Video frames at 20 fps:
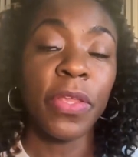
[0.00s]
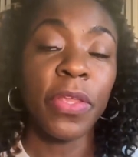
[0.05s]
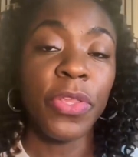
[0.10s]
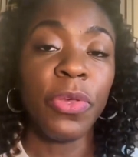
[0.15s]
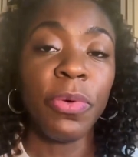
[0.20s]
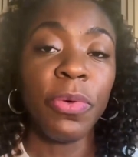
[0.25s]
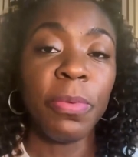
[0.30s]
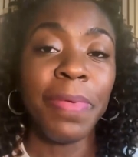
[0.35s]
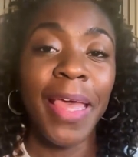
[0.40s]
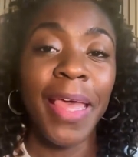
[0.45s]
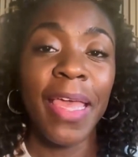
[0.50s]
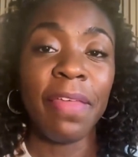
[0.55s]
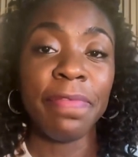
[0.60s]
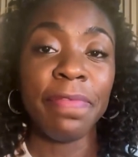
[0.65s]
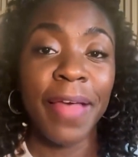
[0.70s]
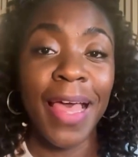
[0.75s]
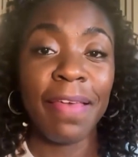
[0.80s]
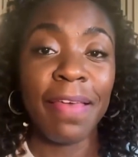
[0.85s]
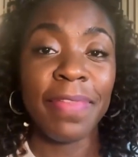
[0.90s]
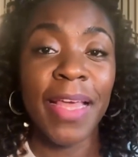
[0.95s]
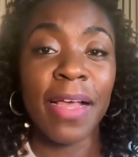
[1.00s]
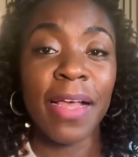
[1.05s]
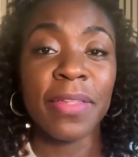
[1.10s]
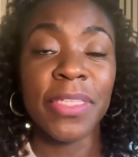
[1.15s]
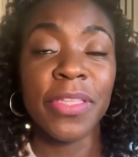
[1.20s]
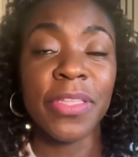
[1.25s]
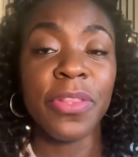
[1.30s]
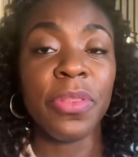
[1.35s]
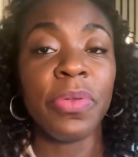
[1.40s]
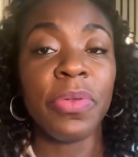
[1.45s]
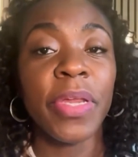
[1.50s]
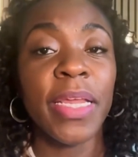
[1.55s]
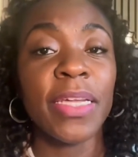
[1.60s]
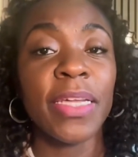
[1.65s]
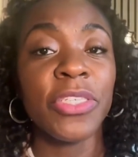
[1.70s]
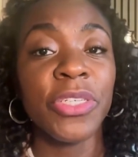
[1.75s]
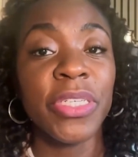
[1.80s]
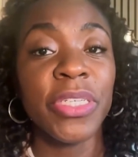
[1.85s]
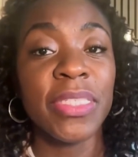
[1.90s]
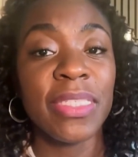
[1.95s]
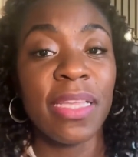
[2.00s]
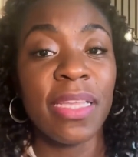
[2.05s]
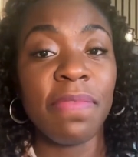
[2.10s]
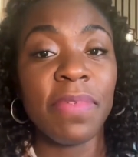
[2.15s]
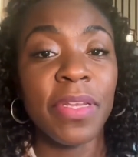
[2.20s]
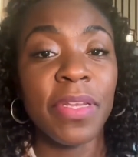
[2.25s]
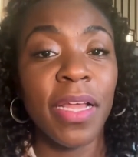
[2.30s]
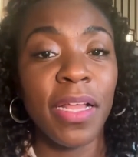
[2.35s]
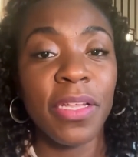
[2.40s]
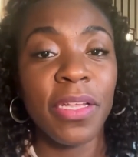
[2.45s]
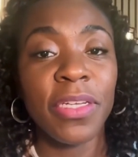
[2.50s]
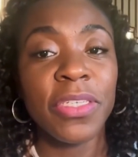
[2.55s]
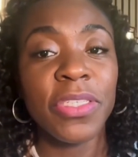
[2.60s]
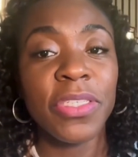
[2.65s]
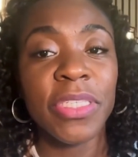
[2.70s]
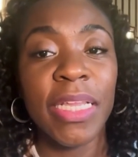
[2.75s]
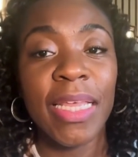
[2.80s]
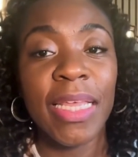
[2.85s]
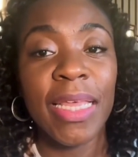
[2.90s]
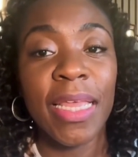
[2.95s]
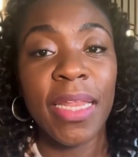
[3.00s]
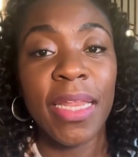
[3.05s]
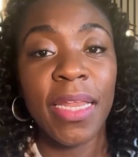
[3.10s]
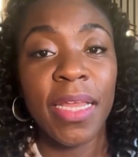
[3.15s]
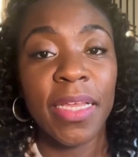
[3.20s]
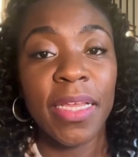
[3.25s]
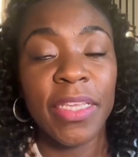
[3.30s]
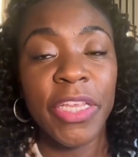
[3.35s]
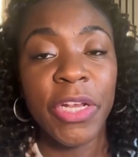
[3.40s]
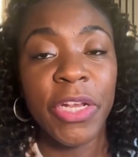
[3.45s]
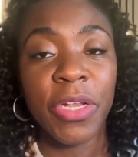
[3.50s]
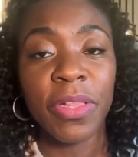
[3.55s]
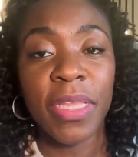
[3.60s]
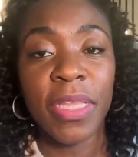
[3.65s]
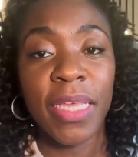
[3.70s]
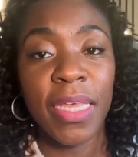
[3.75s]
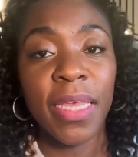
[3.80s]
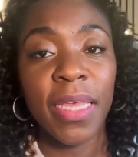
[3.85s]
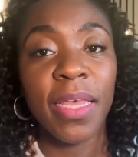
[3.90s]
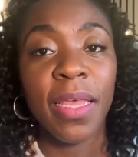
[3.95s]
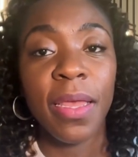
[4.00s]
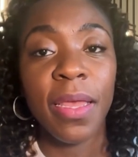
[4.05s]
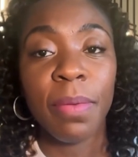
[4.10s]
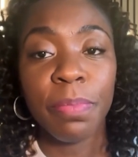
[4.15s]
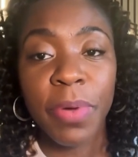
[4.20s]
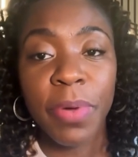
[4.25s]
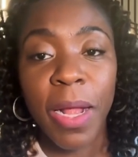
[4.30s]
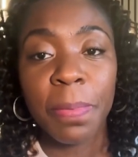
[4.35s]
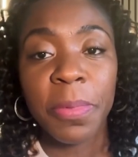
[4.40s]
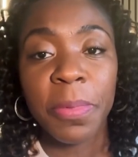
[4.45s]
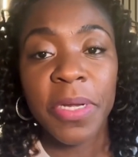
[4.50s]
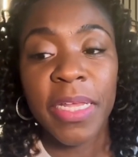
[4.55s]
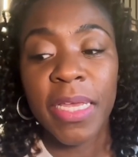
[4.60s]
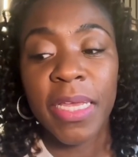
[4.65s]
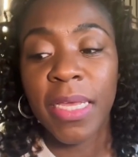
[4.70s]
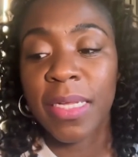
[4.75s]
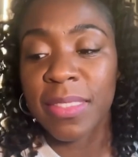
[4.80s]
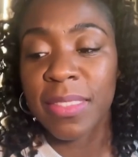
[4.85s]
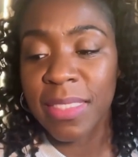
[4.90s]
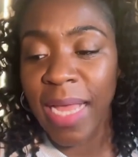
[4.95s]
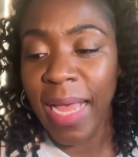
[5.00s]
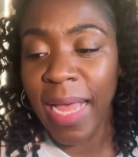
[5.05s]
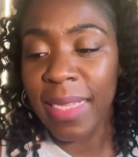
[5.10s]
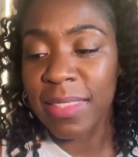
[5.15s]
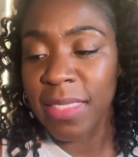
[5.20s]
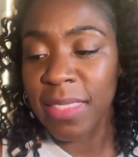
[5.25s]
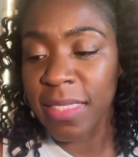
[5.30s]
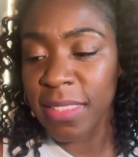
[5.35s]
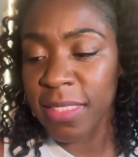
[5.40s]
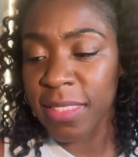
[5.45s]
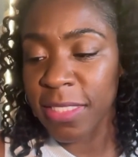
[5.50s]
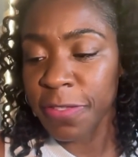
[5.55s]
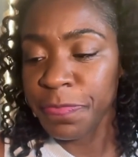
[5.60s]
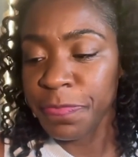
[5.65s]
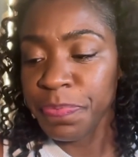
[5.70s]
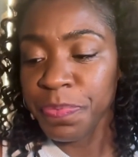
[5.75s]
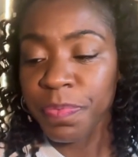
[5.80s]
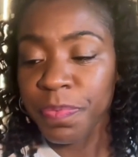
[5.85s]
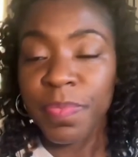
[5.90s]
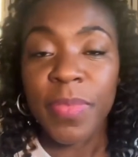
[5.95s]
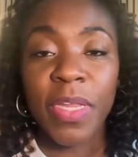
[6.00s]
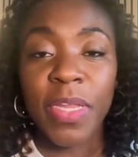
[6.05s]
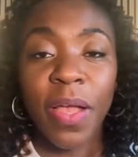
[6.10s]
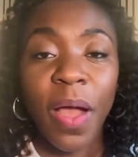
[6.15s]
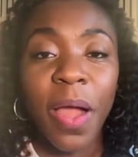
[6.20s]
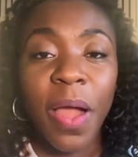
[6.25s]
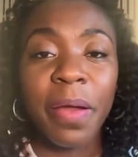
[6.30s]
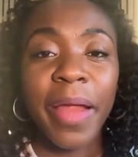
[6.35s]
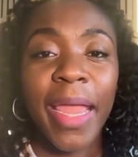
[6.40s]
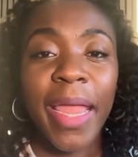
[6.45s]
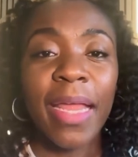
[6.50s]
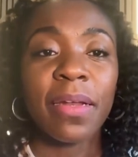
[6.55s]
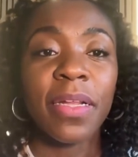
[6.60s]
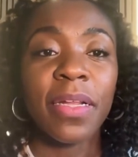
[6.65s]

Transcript: you would pay $5,307 in yearly property taxes. All right,